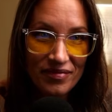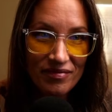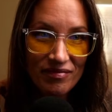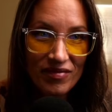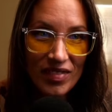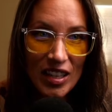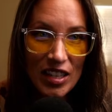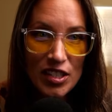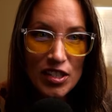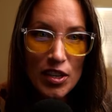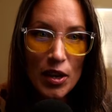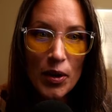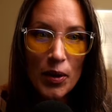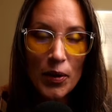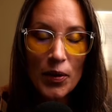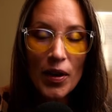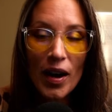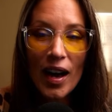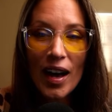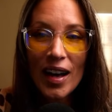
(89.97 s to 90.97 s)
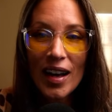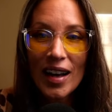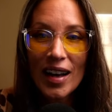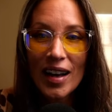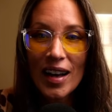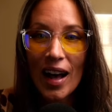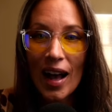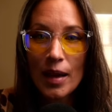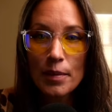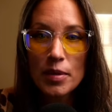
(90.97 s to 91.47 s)
So
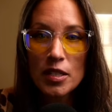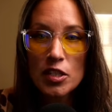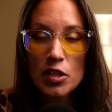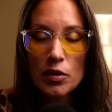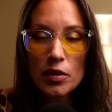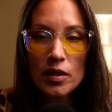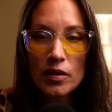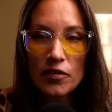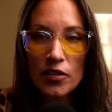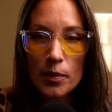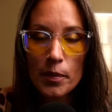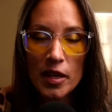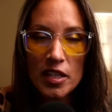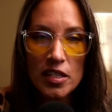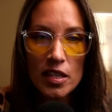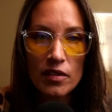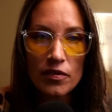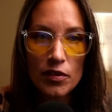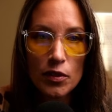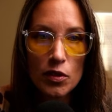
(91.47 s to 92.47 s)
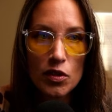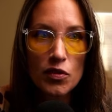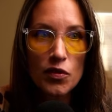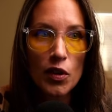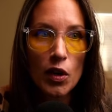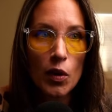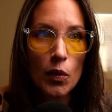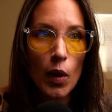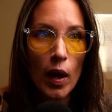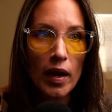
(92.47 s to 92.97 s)
I've been doing fermented foods for
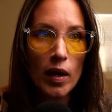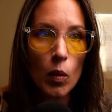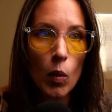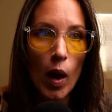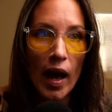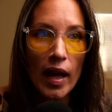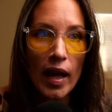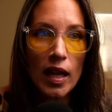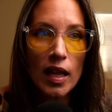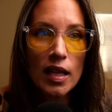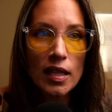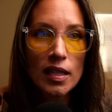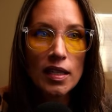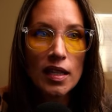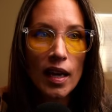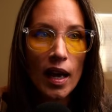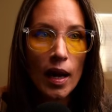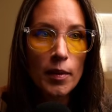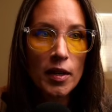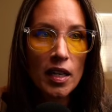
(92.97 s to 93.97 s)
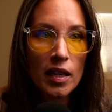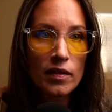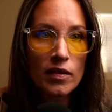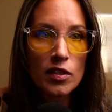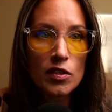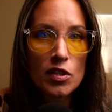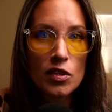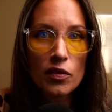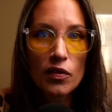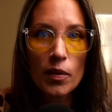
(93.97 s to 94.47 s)
quite a while. How many of
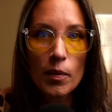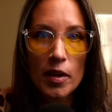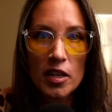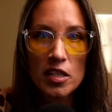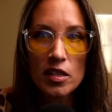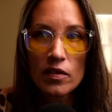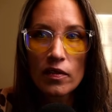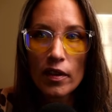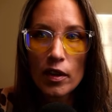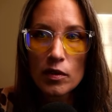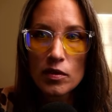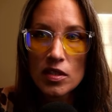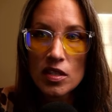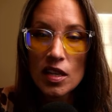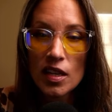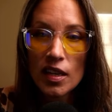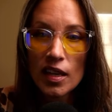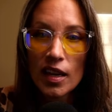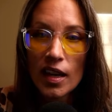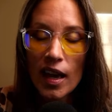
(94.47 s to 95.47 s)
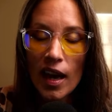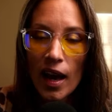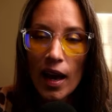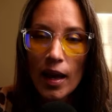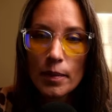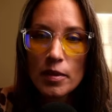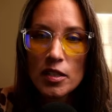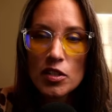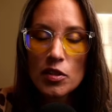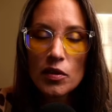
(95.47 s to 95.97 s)
you do fermented foods?
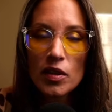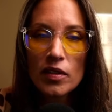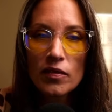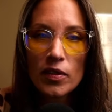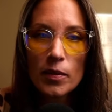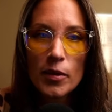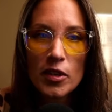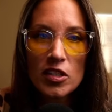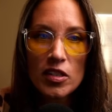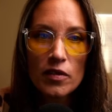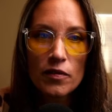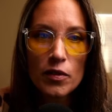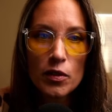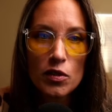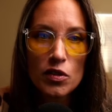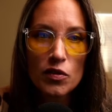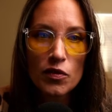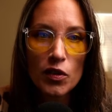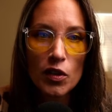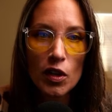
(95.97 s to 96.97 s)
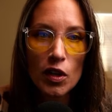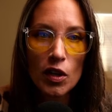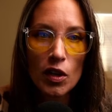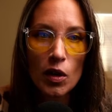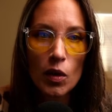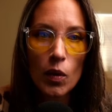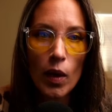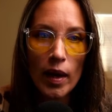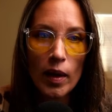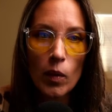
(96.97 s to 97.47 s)
I've been doing fermented foods for
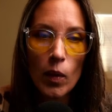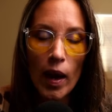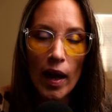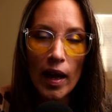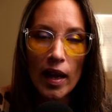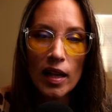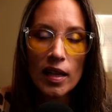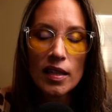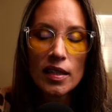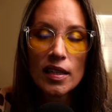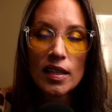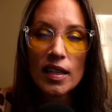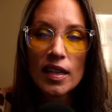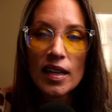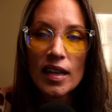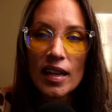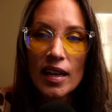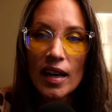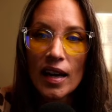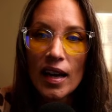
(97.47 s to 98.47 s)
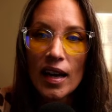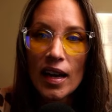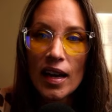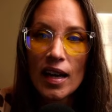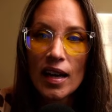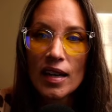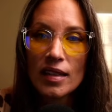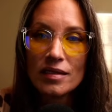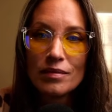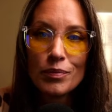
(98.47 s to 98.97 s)
quite a while,
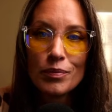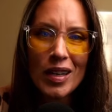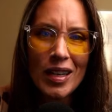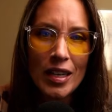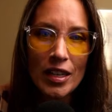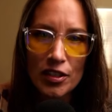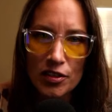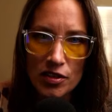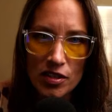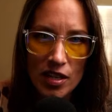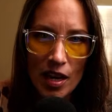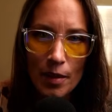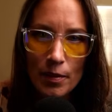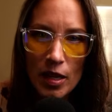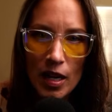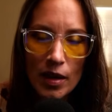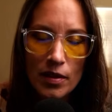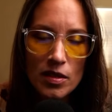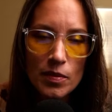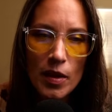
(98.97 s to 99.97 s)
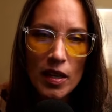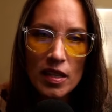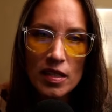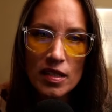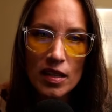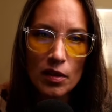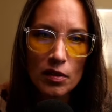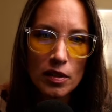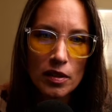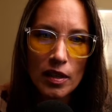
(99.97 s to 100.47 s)
many years. I mean, I was making
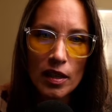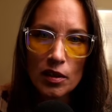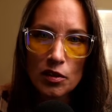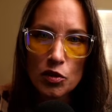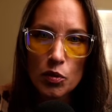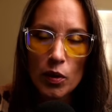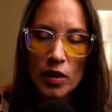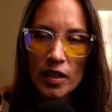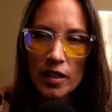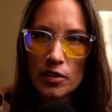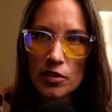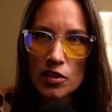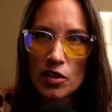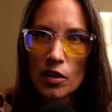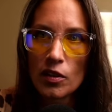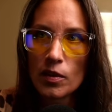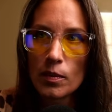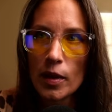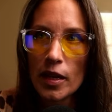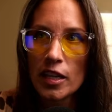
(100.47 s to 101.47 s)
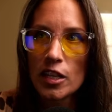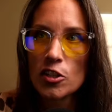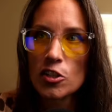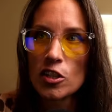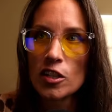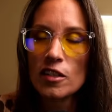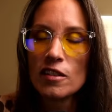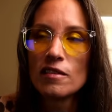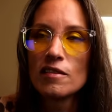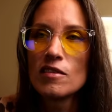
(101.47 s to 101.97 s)
sauerkraut 20 years ago in my
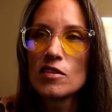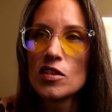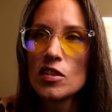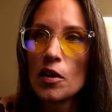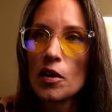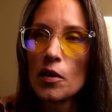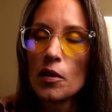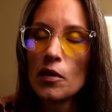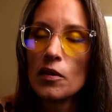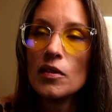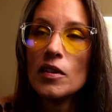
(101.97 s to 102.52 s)
kitchen. So